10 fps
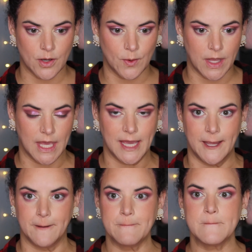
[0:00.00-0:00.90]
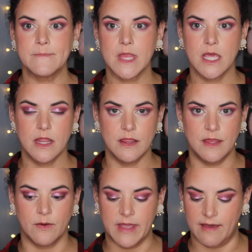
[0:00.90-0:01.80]
Okay,
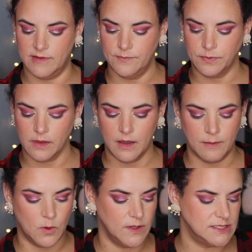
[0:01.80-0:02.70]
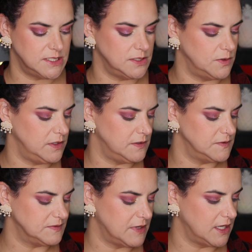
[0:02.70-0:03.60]
there we have it. I'm going to
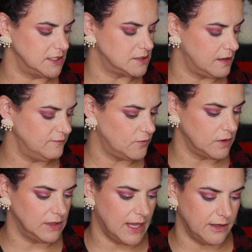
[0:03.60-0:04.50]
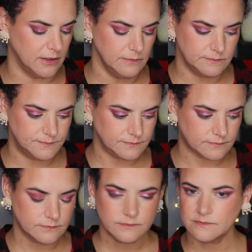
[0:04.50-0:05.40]
use my Tom Ford liner.
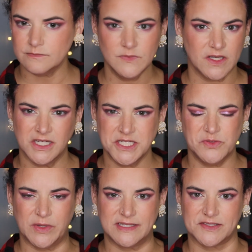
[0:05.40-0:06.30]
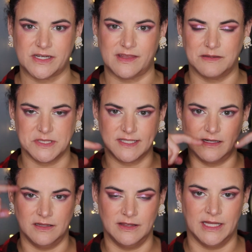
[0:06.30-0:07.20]
Not gonna do wings or anything, I'm just
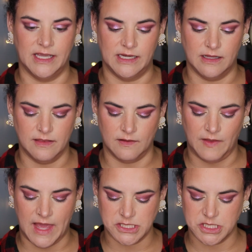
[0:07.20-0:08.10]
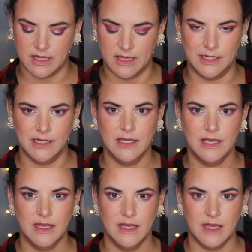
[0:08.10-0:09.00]
gonna line the lash line
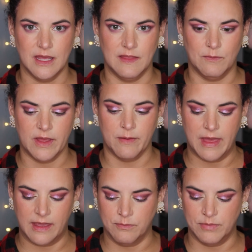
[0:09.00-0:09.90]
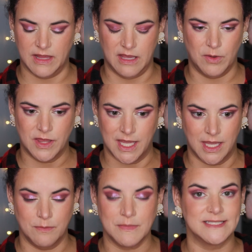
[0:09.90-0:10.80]
and then we'll come back and play with
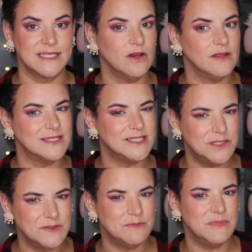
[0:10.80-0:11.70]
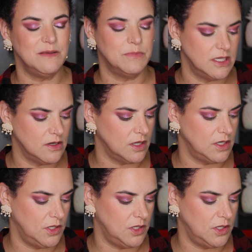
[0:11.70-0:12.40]
a mascara that's new to me but not